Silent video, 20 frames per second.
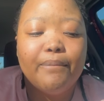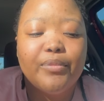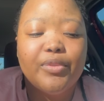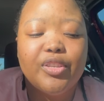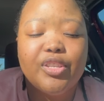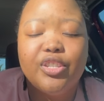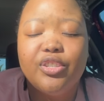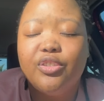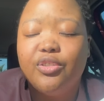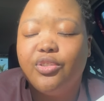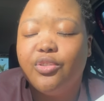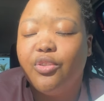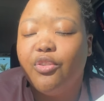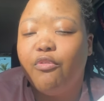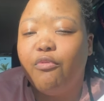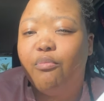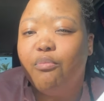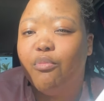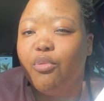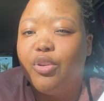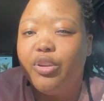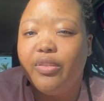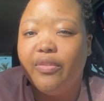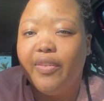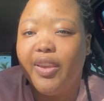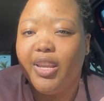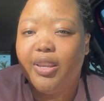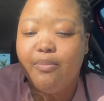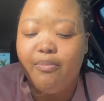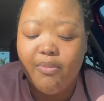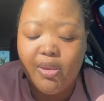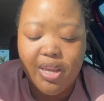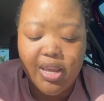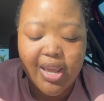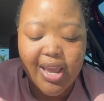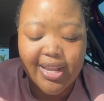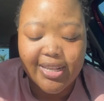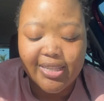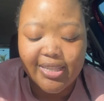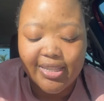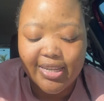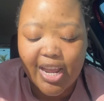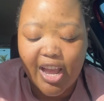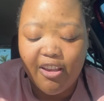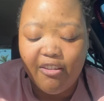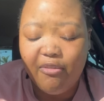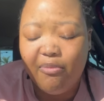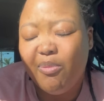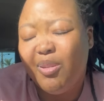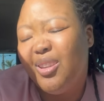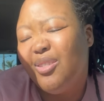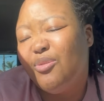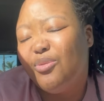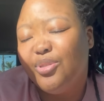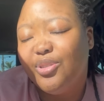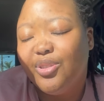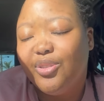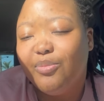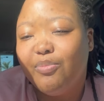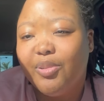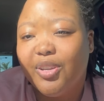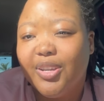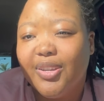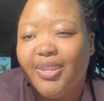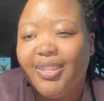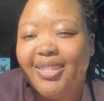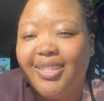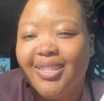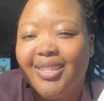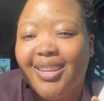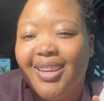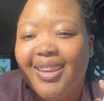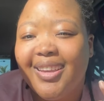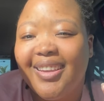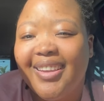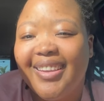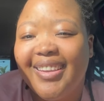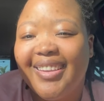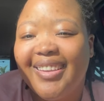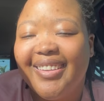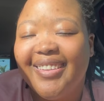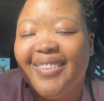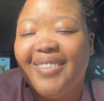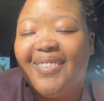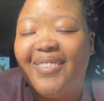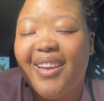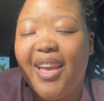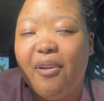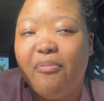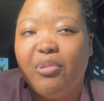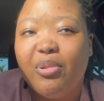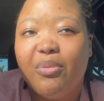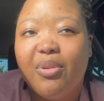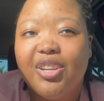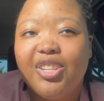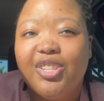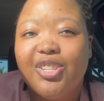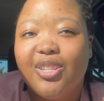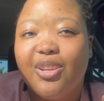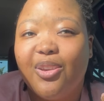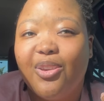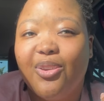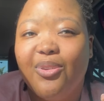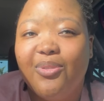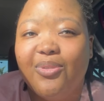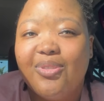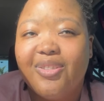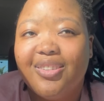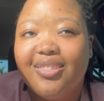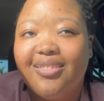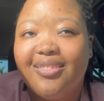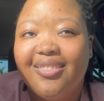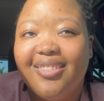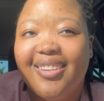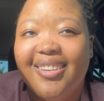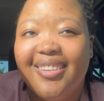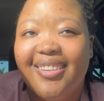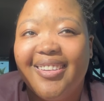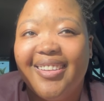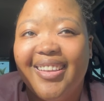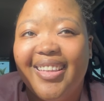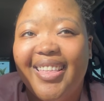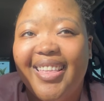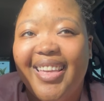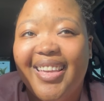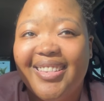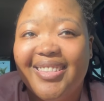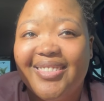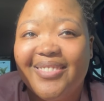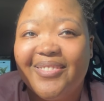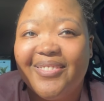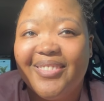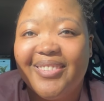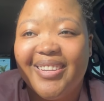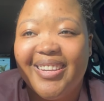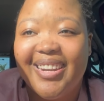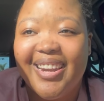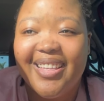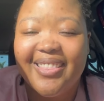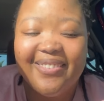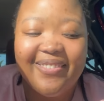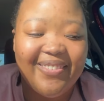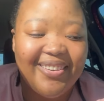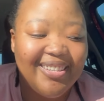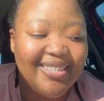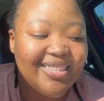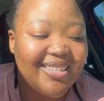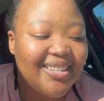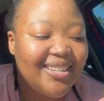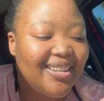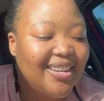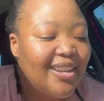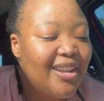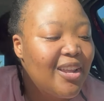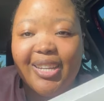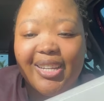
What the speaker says: just to sort of motivate me and stuff. But also because, you know, Apple Watches are cute. It's also another reason.